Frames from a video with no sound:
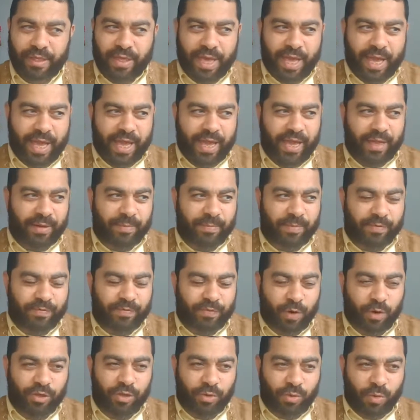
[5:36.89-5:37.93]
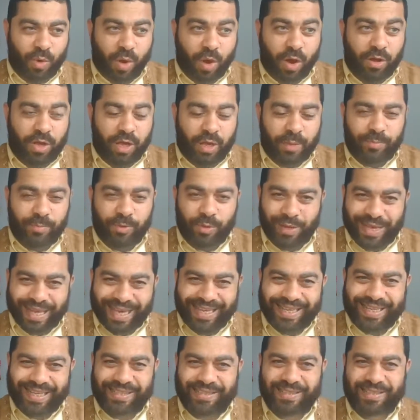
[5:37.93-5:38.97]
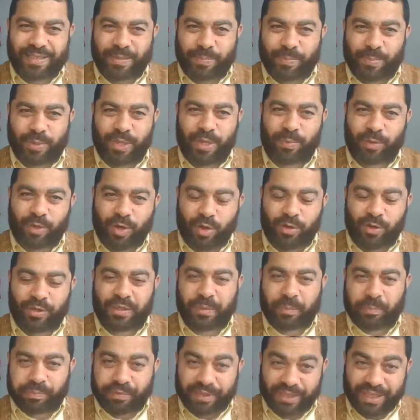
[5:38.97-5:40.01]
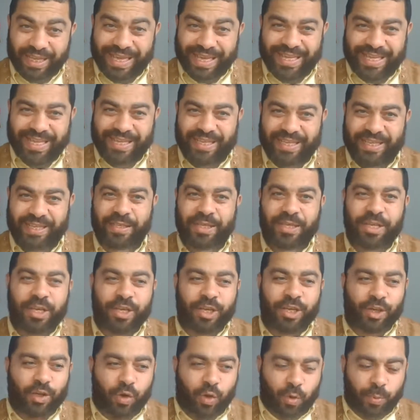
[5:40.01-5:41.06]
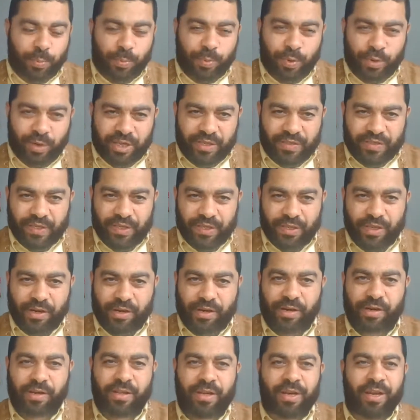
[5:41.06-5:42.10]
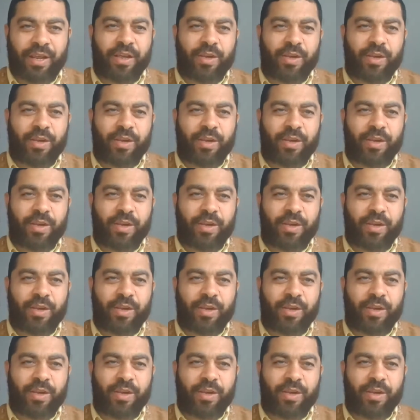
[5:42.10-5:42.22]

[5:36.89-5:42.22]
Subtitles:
And before you woke up, you asked the people on the plane, who put us here?